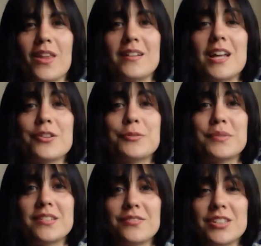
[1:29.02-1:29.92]
Now, the
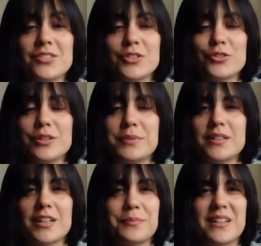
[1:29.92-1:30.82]
specifics of a
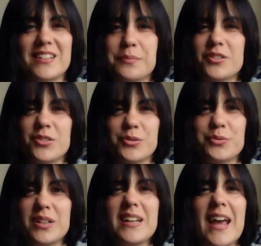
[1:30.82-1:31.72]
treatment can be adapted to
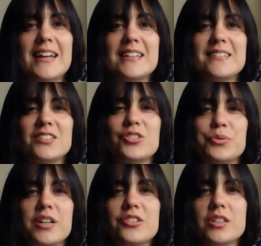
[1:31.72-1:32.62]
really any
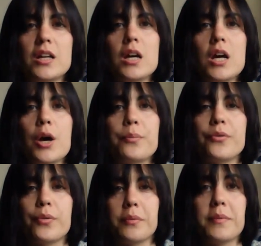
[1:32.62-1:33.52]
situation, but
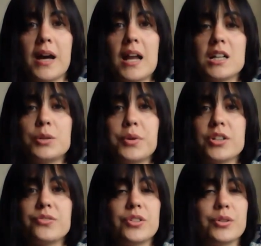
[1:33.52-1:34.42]
from a mechanical
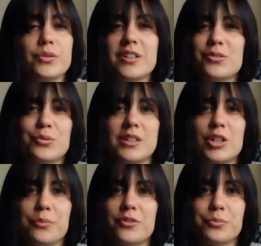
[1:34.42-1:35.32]
point of view, there's really
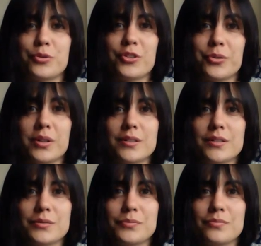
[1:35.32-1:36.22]
not much more to it.
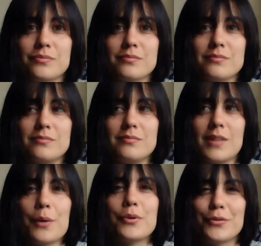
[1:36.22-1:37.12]

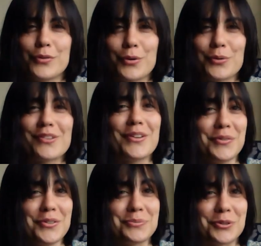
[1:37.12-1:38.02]
But of course, there
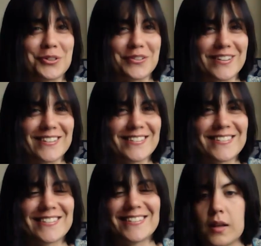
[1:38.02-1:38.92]
is more to it.
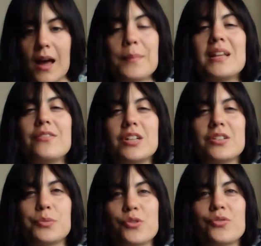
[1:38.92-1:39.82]
I believe at
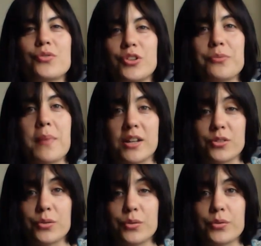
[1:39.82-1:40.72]
its most
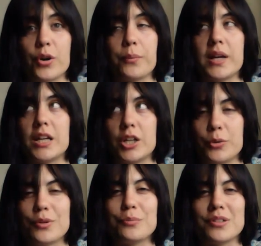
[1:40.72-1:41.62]
fundamental from a
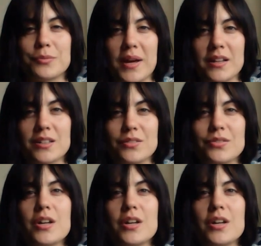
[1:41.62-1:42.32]
human perspective,